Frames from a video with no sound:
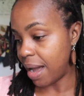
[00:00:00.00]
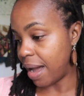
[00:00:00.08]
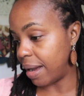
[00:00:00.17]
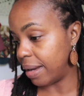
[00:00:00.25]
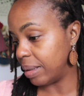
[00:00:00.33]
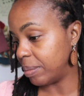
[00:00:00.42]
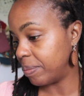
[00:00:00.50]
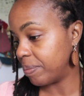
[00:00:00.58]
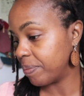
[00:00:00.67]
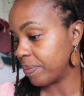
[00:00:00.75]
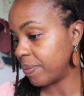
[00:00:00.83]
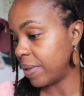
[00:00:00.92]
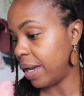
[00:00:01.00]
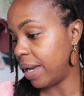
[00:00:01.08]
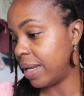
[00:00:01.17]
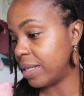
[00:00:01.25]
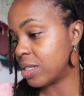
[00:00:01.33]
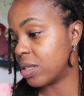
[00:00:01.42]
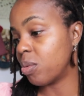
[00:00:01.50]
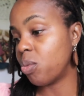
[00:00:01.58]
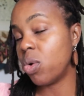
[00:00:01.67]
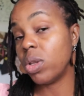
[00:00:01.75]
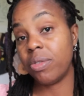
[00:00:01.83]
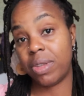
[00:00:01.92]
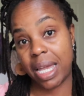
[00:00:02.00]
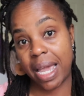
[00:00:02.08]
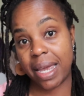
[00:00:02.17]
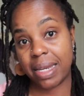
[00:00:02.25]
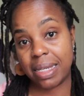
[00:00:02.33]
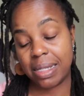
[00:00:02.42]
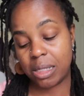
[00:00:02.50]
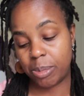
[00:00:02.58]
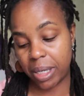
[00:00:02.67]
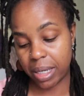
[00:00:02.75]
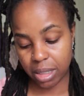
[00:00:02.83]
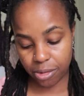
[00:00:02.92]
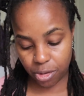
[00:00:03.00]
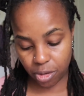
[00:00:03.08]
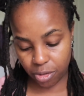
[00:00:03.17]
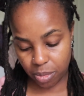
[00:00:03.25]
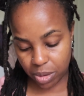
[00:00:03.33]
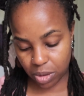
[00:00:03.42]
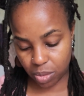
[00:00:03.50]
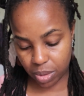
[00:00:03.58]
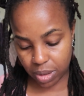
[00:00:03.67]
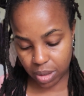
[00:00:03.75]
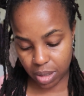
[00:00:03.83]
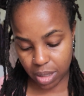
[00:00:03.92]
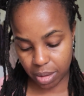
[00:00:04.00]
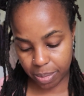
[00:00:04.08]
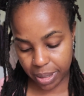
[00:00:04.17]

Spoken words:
and it's the Wool of the Andes blend. If you're familiar with Knit